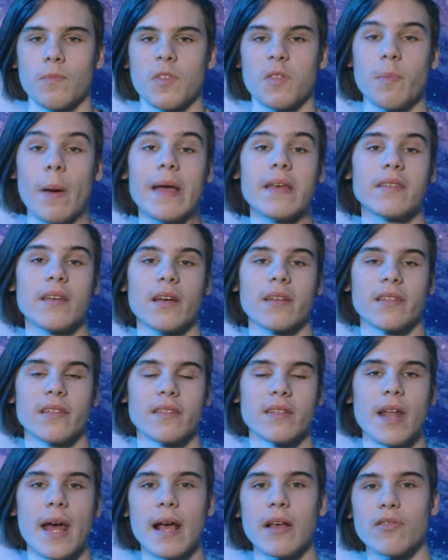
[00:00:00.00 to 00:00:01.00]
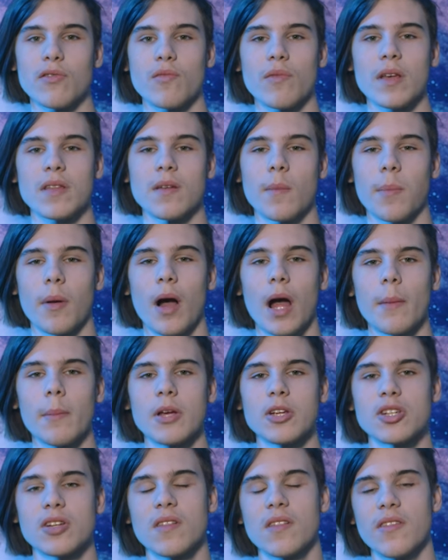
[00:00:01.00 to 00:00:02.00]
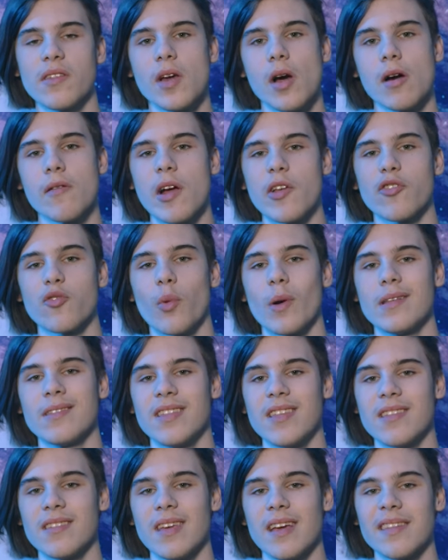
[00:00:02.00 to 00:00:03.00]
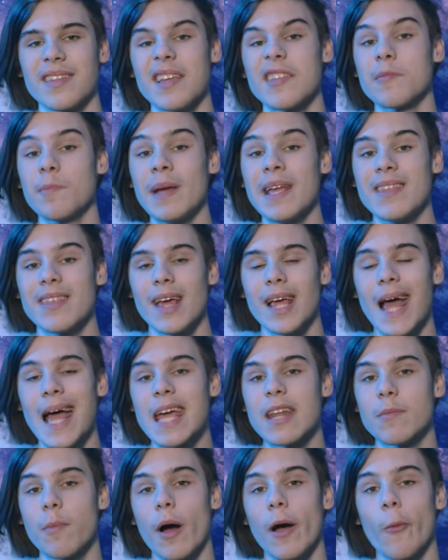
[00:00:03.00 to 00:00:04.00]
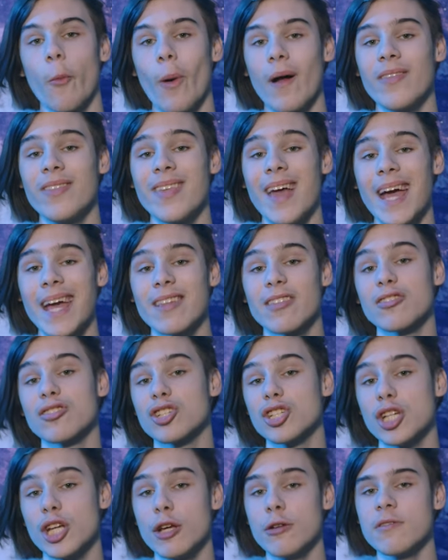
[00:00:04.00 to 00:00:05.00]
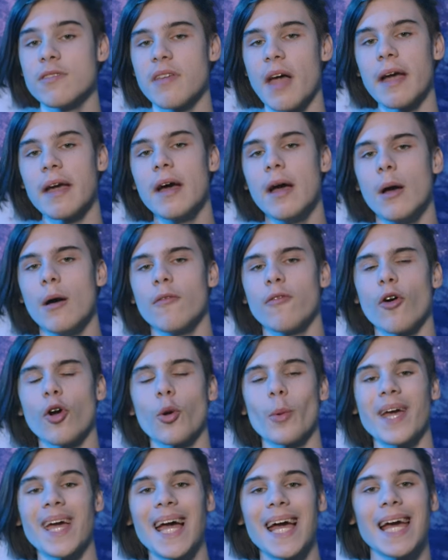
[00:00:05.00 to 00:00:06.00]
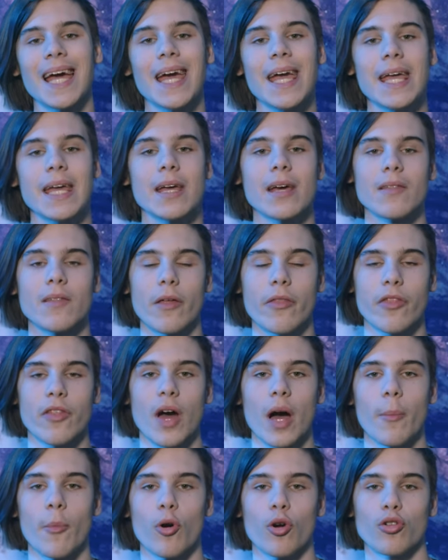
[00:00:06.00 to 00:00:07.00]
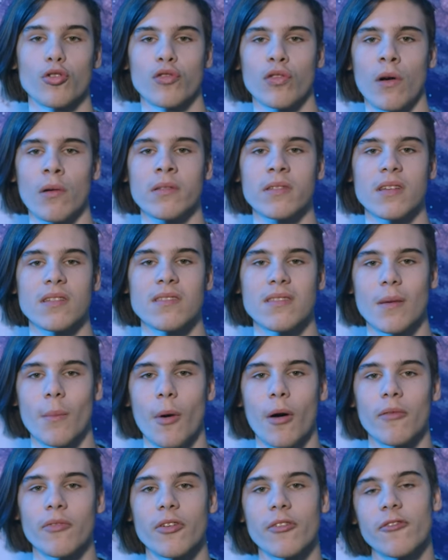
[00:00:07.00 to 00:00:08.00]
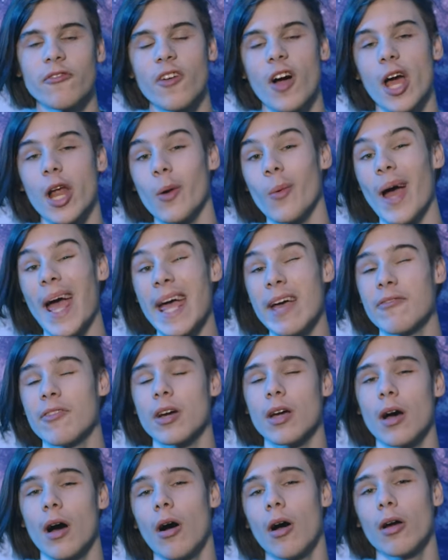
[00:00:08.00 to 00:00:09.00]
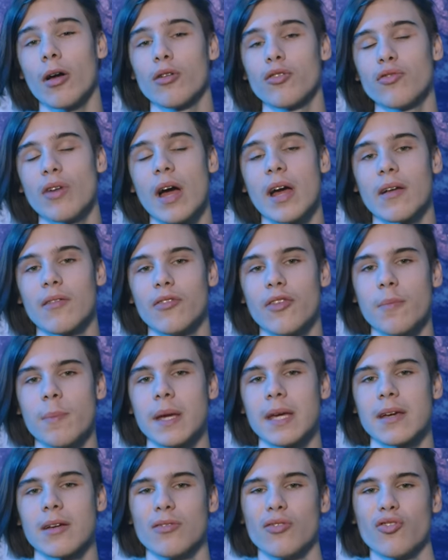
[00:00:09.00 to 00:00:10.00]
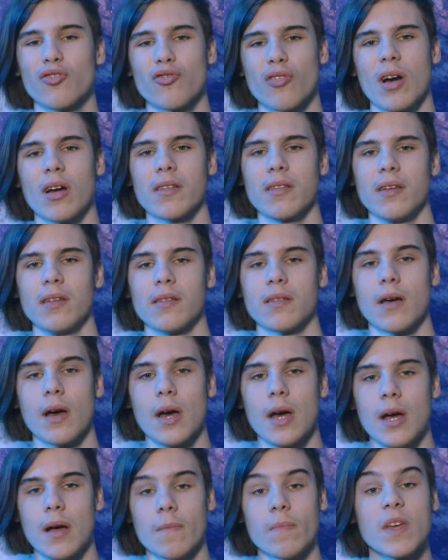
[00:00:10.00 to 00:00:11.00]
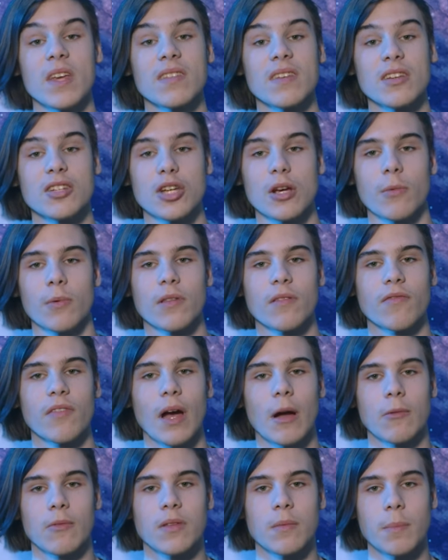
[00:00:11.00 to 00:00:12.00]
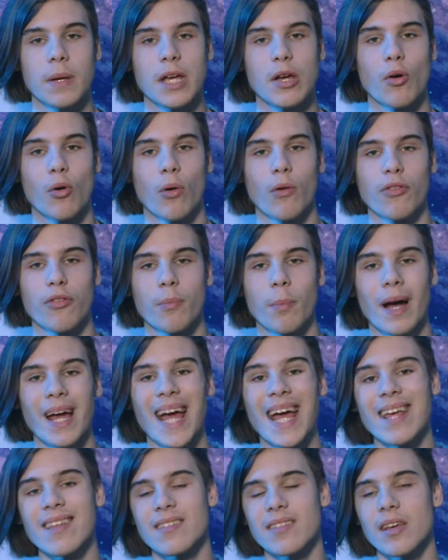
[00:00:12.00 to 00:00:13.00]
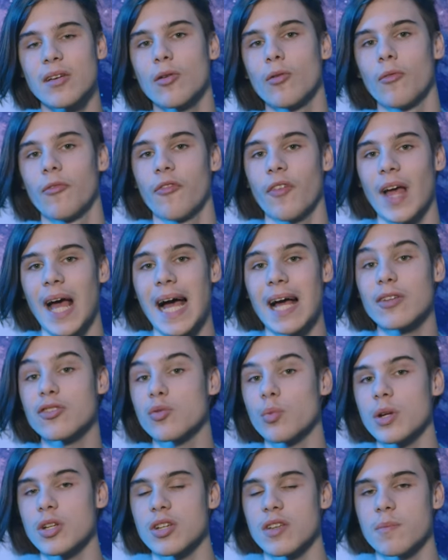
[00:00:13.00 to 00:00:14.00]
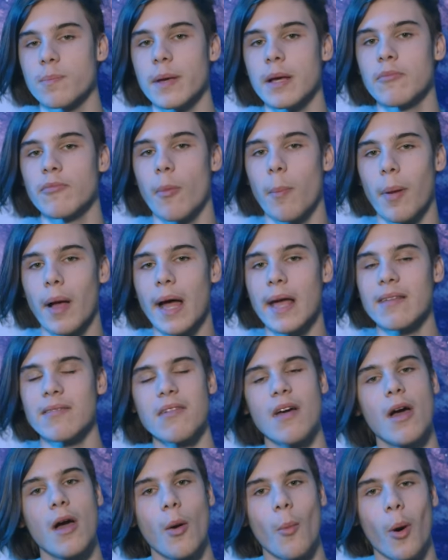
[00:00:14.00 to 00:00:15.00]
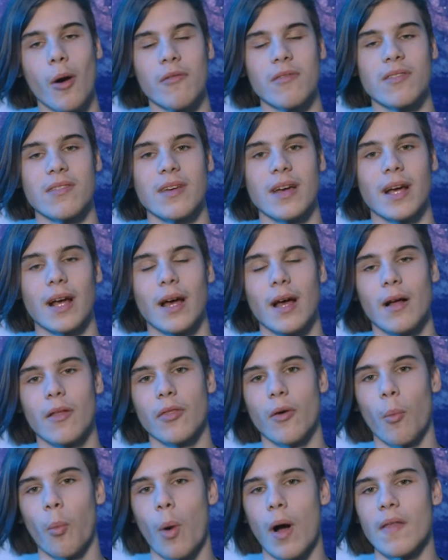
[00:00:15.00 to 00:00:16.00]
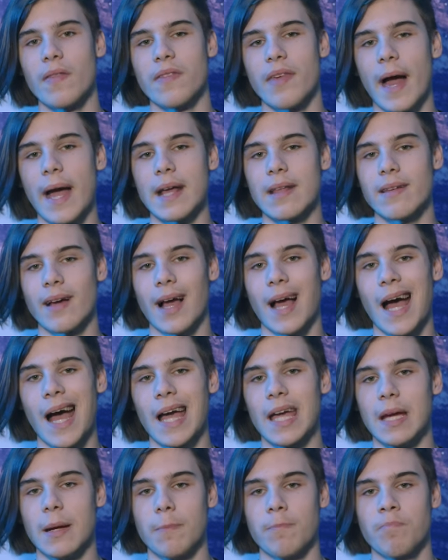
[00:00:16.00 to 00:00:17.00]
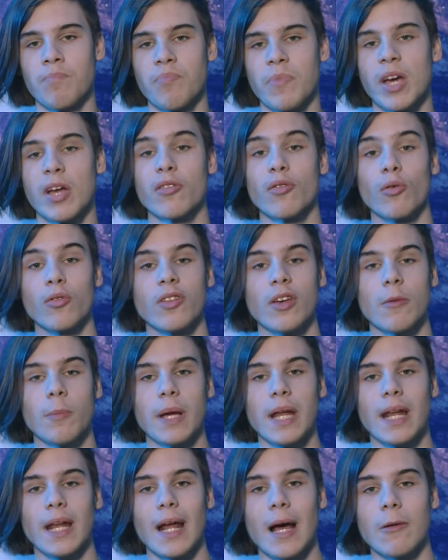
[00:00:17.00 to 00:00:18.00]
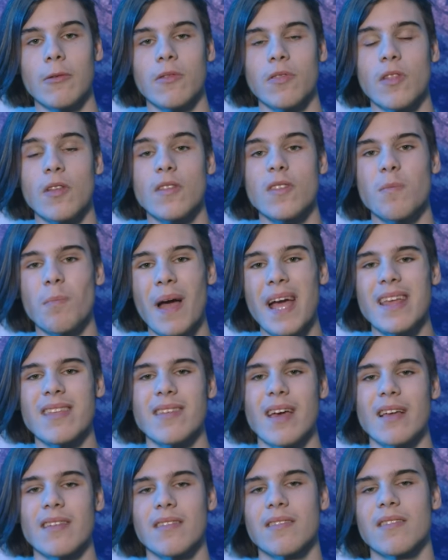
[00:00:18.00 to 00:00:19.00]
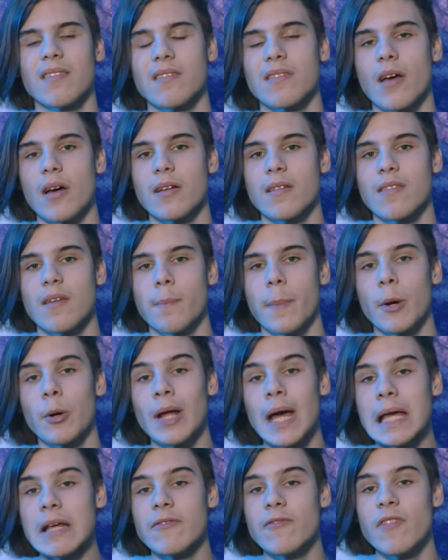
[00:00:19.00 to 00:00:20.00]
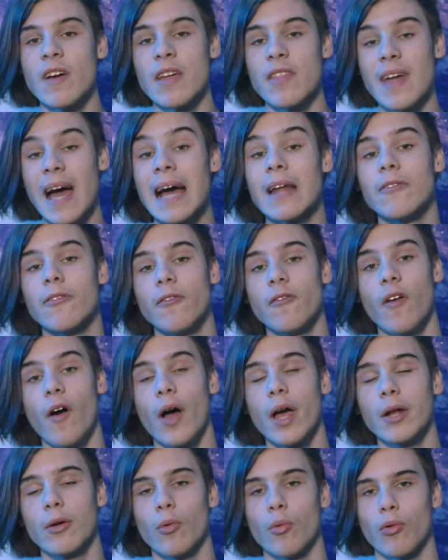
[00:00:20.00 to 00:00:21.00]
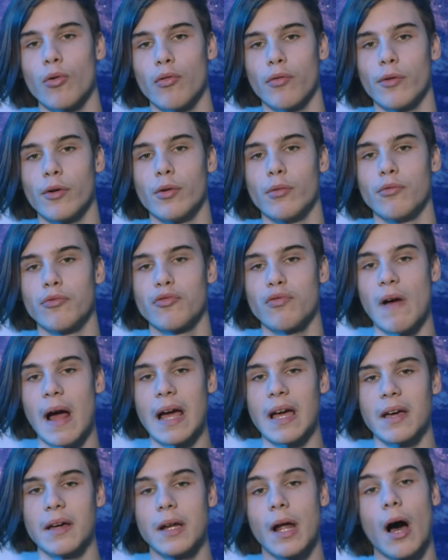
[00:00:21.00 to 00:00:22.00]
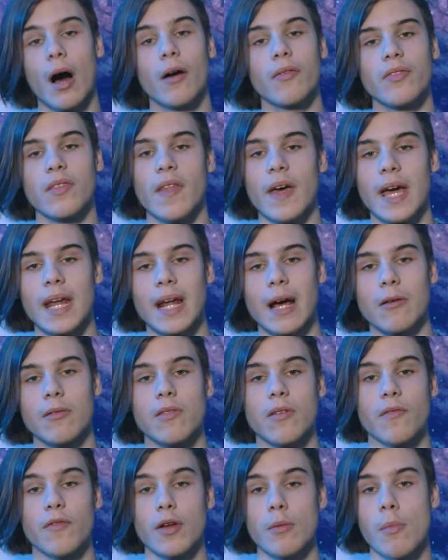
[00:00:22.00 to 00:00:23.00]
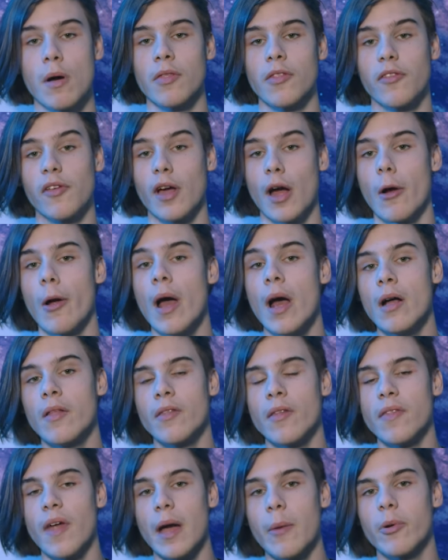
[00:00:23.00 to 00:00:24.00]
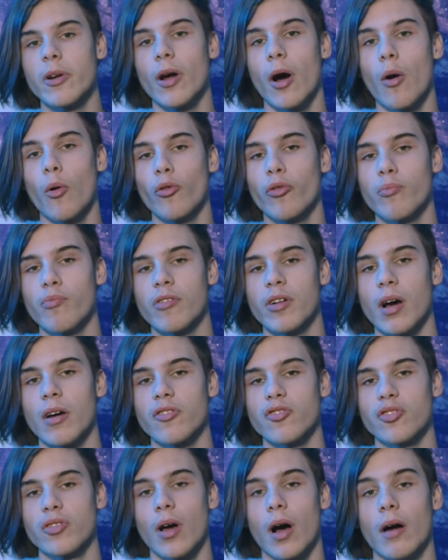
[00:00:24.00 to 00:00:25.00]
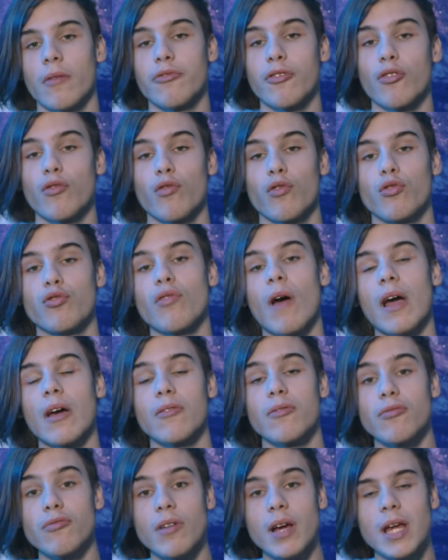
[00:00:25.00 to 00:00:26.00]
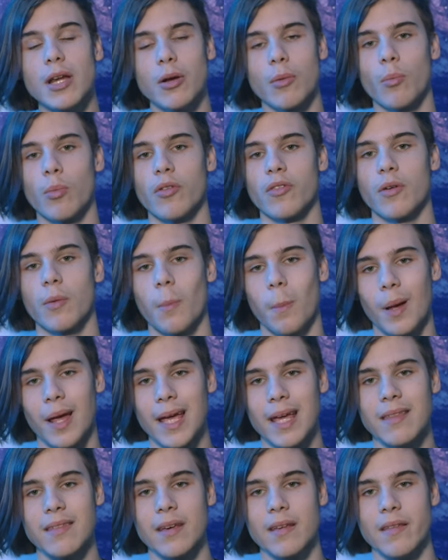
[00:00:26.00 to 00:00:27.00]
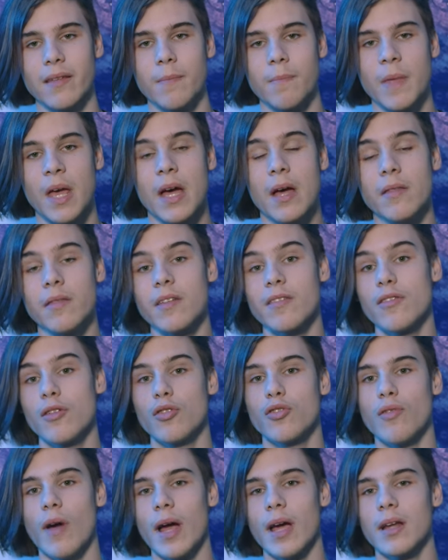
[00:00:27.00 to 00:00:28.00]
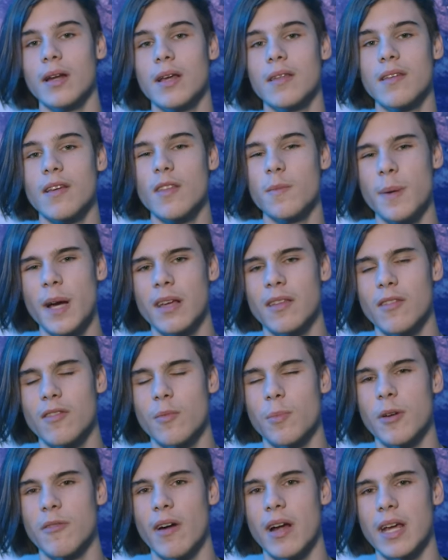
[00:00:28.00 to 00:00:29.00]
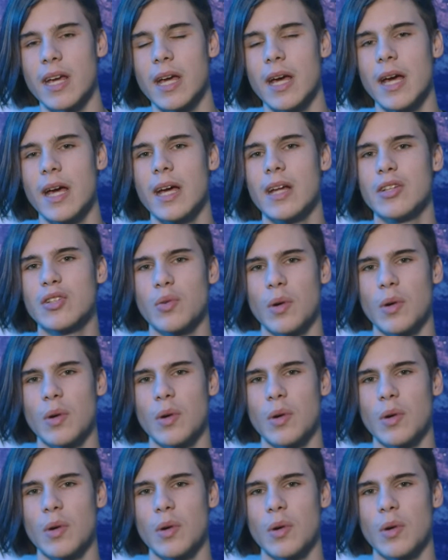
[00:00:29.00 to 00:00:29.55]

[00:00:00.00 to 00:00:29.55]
SpaceX's next resupply mission, CRS-26, has been delayed by one day to Tuesday following a leak in the thermal control system of the final ever cargo Dragon to be constructed. This issue was found to be caused by a single flange which has been replaced, warranting the one-day delay. It has also been announced that SpaceX has decided to build a fifth and final Crew Dragon after they announced a few months ago that they would halt production after Crew Dragon Freedom was completed. This new Dragon is expected to be ready in